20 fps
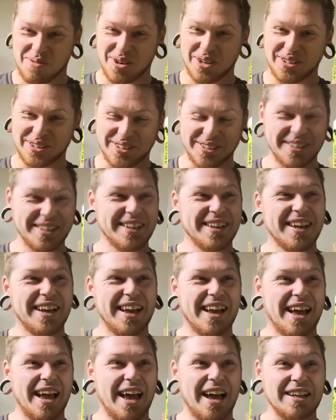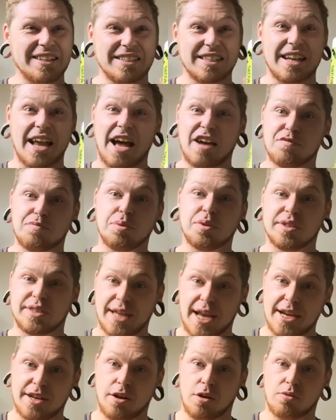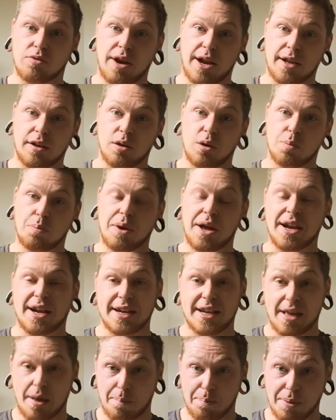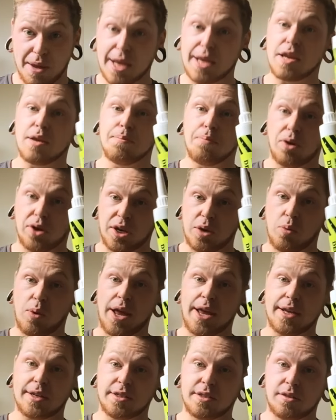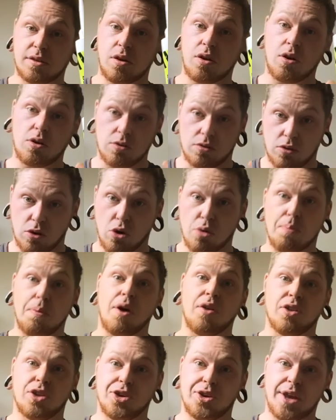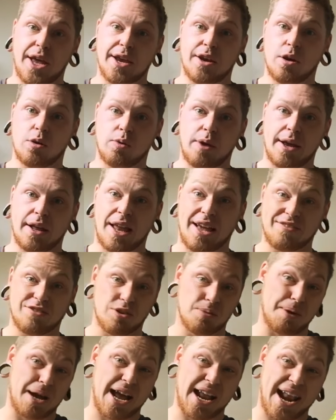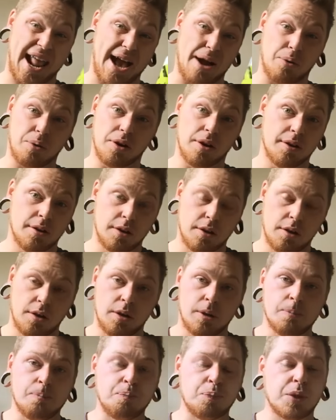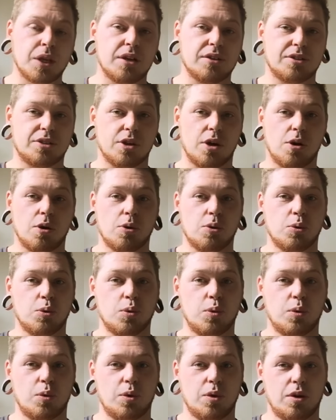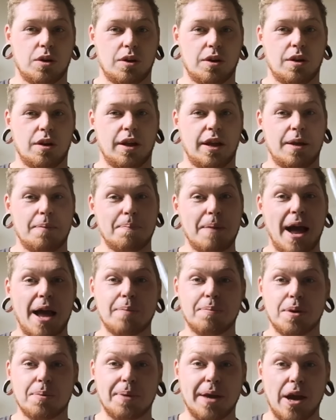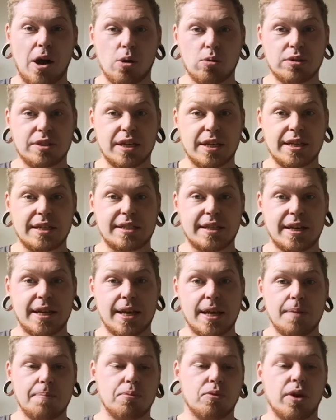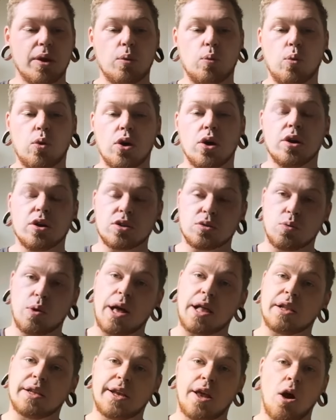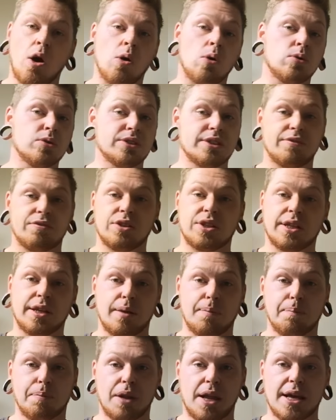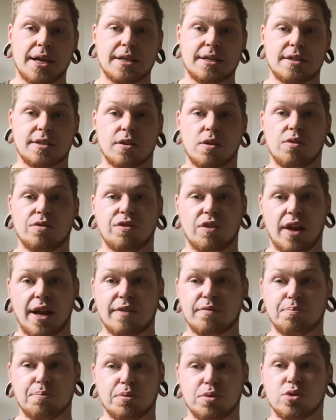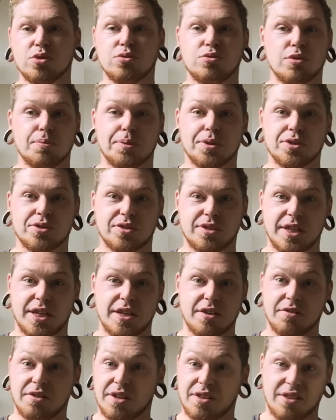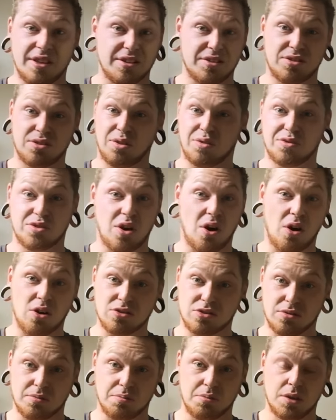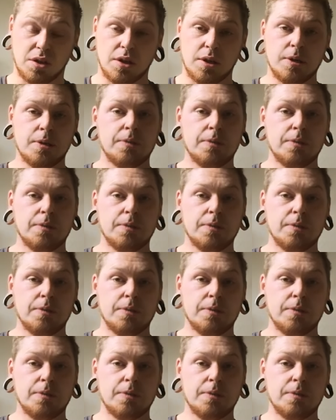but as in I put dado rail up and you can pick your body weight up on the dado rail after about an hour. So it might be a bit OTT, but it works well and it holds everything in place. So for like good robust scenery, this stuff's awesome.